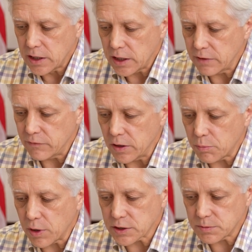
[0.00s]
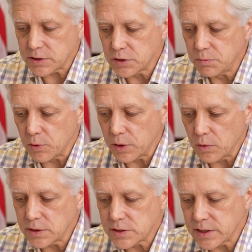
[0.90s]
of uh, approximately
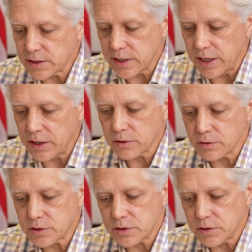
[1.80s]
2.16 acres.